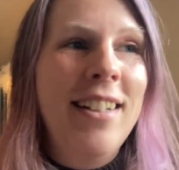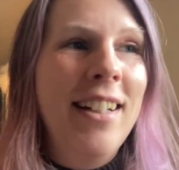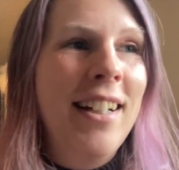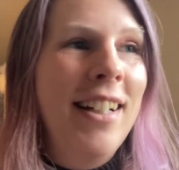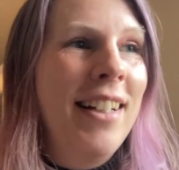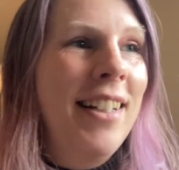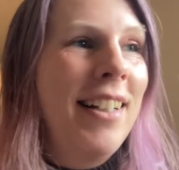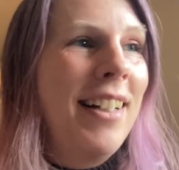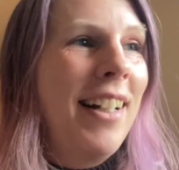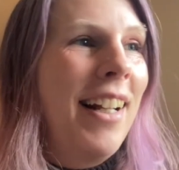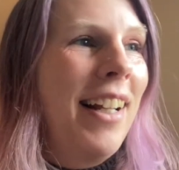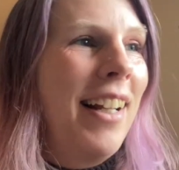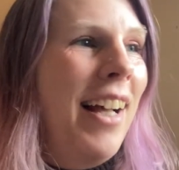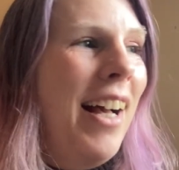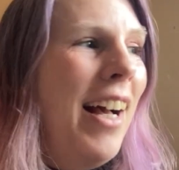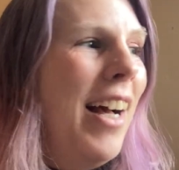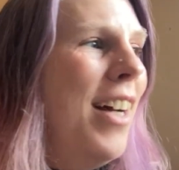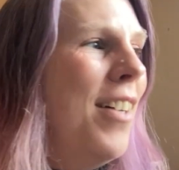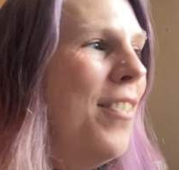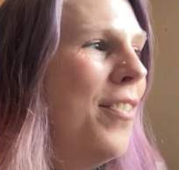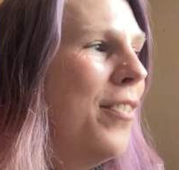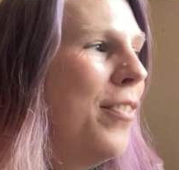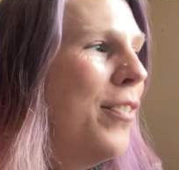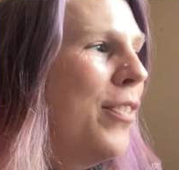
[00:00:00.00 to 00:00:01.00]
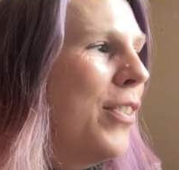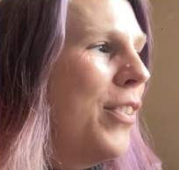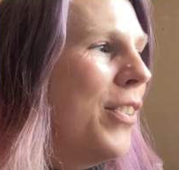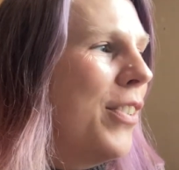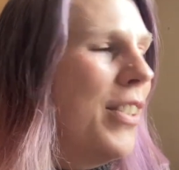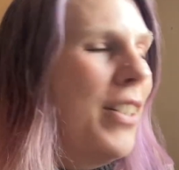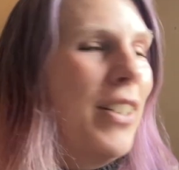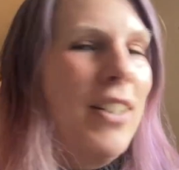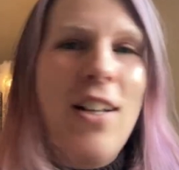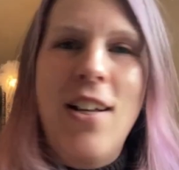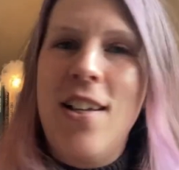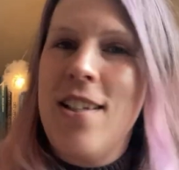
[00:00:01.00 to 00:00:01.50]
and I have for
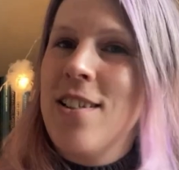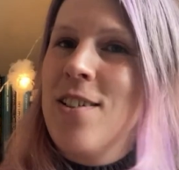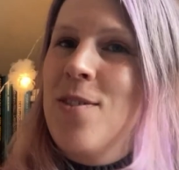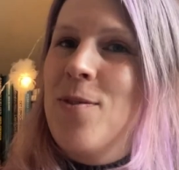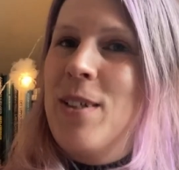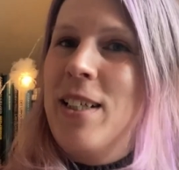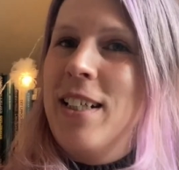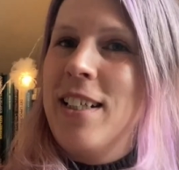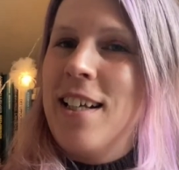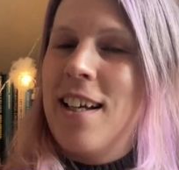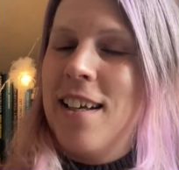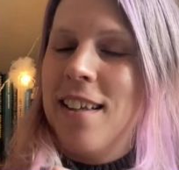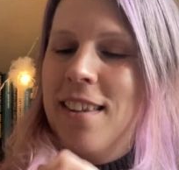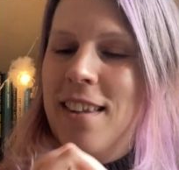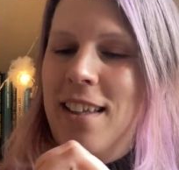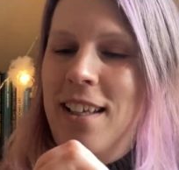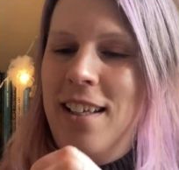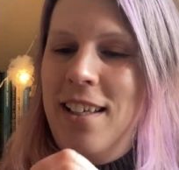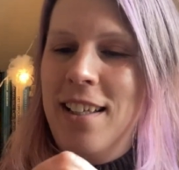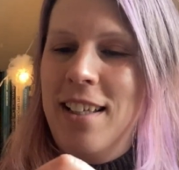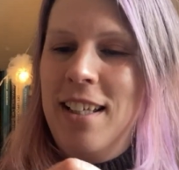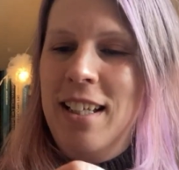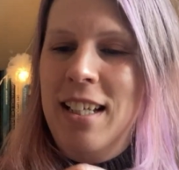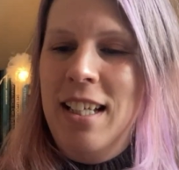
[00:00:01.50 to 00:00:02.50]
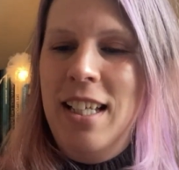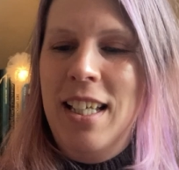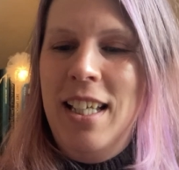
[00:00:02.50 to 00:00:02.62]
the last week, I think.